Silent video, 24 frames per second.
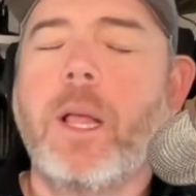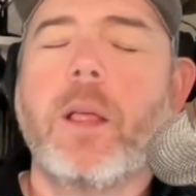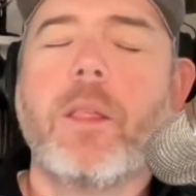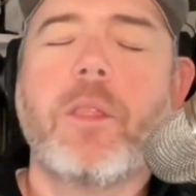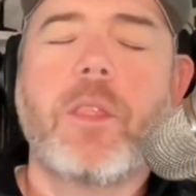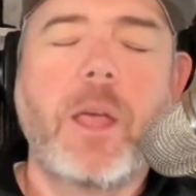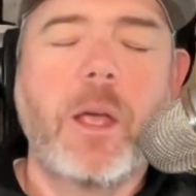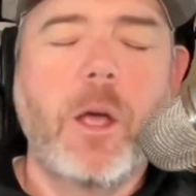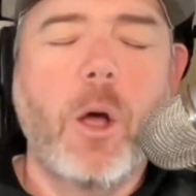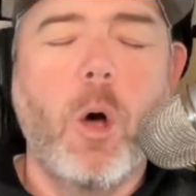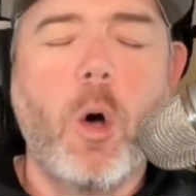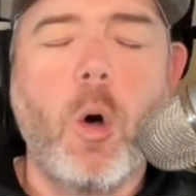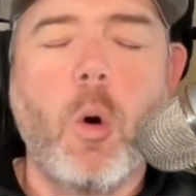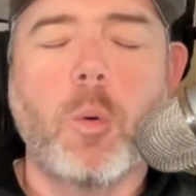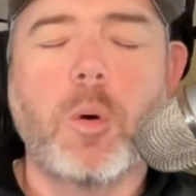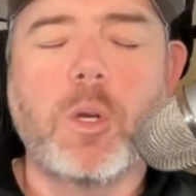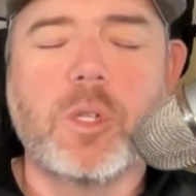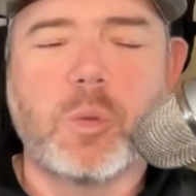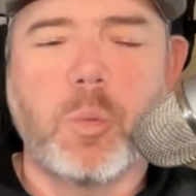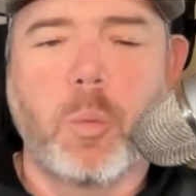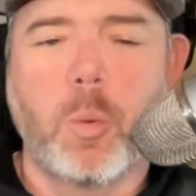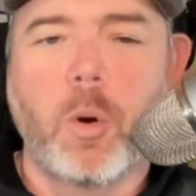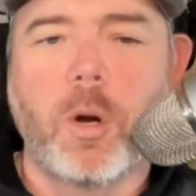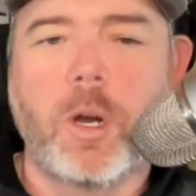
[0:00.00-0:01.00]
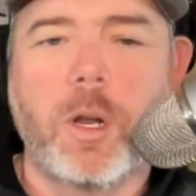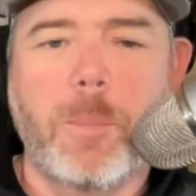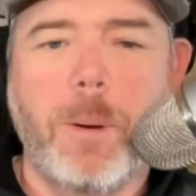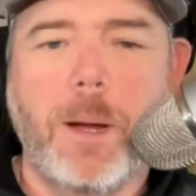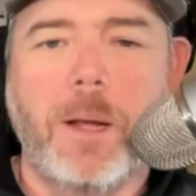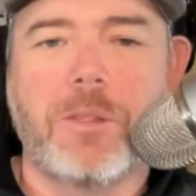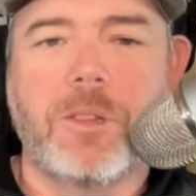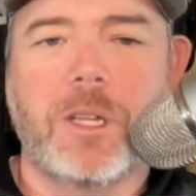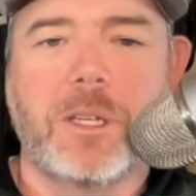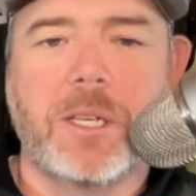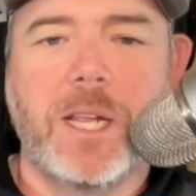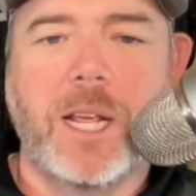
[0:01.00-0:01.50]
They always worry
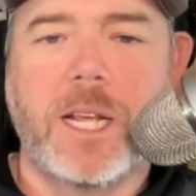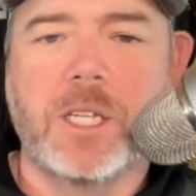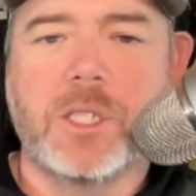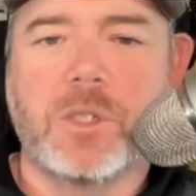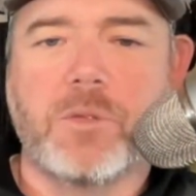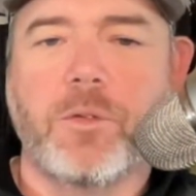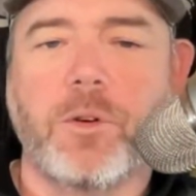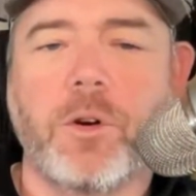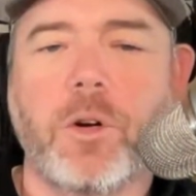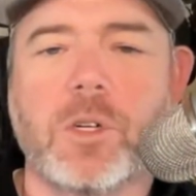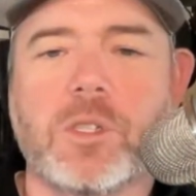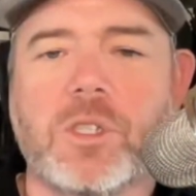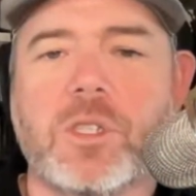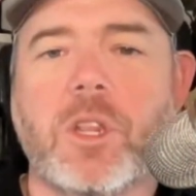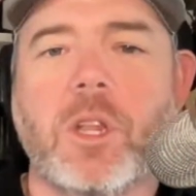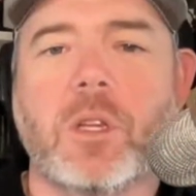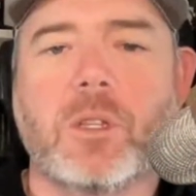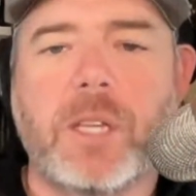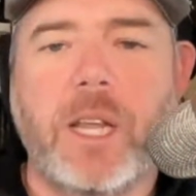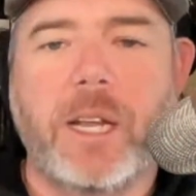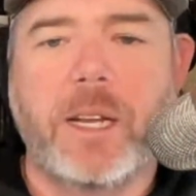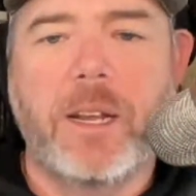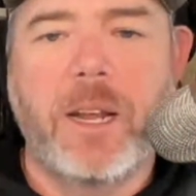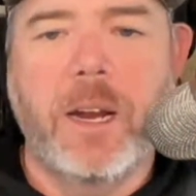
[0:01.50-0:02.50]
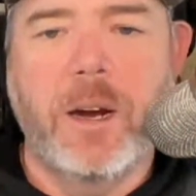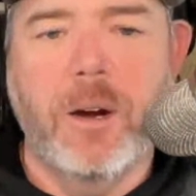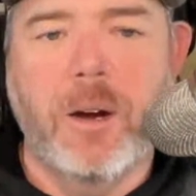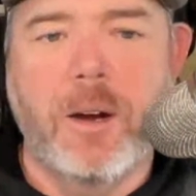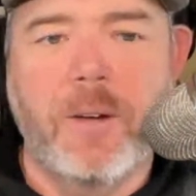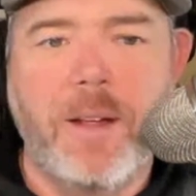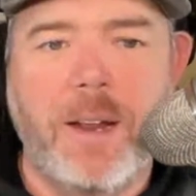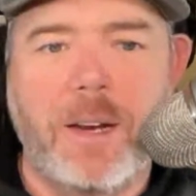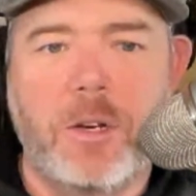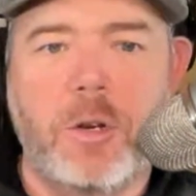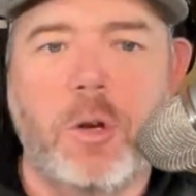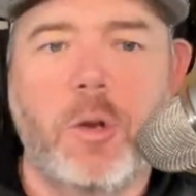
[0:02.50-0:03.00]
about the taste first. They'll take care of
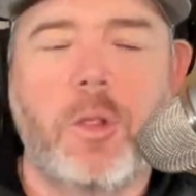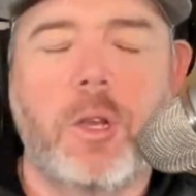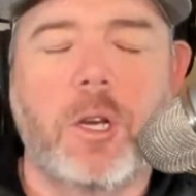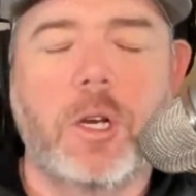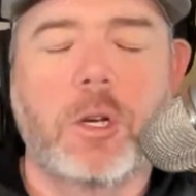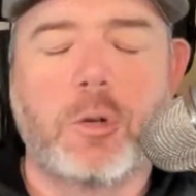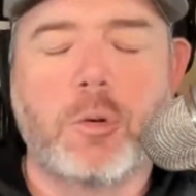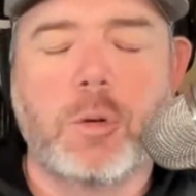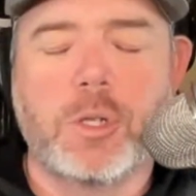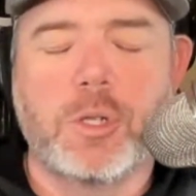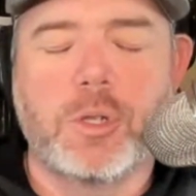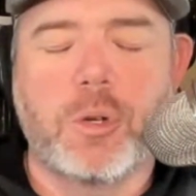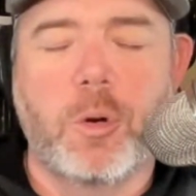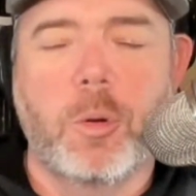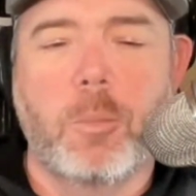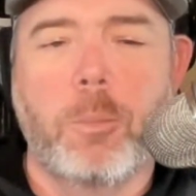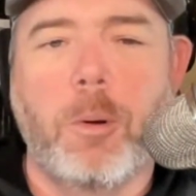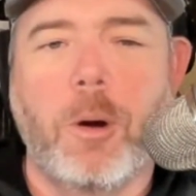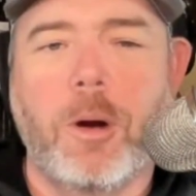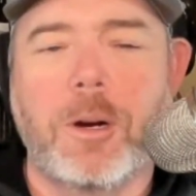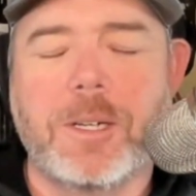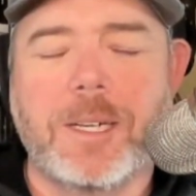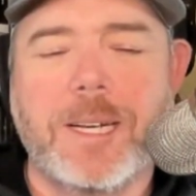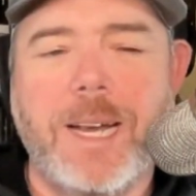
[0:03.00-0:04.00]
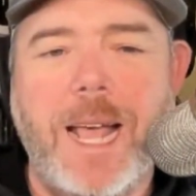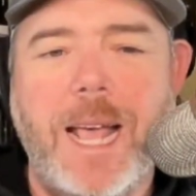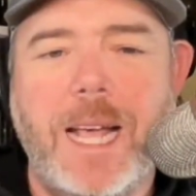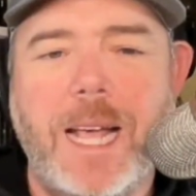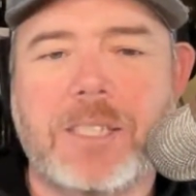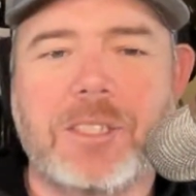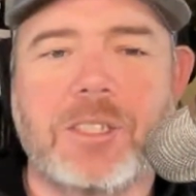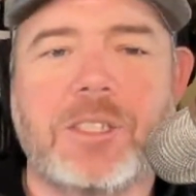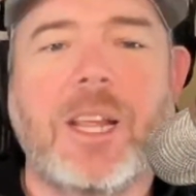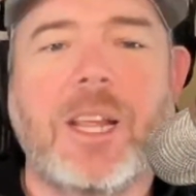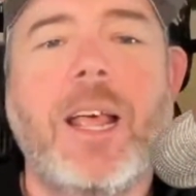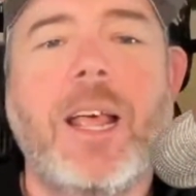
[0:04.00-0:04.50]
how to do the nutritional part next.